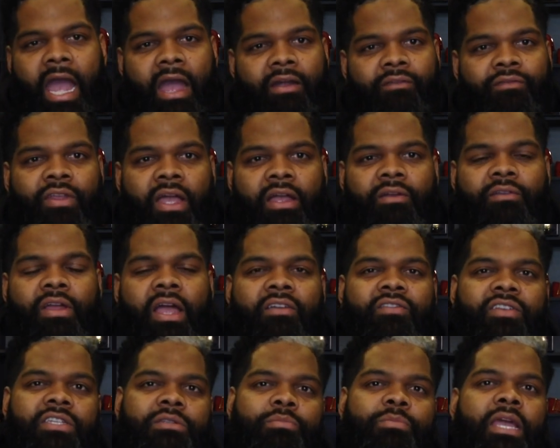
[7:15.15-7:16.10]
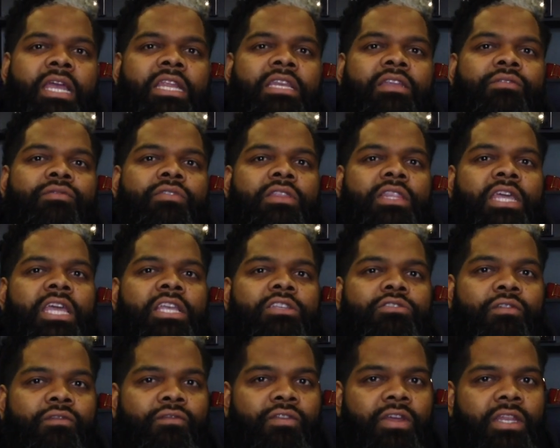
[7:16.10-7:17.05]
I've, I've explained different
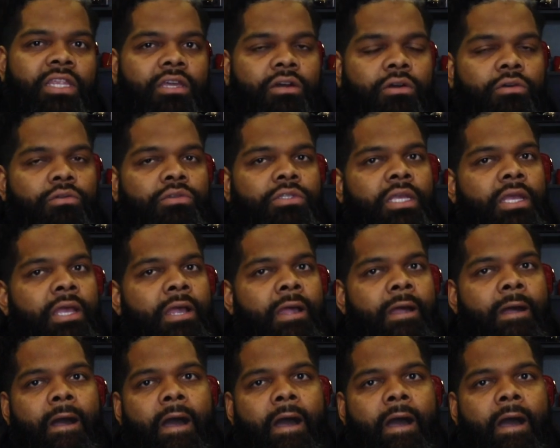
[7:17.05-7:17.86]
things on videos,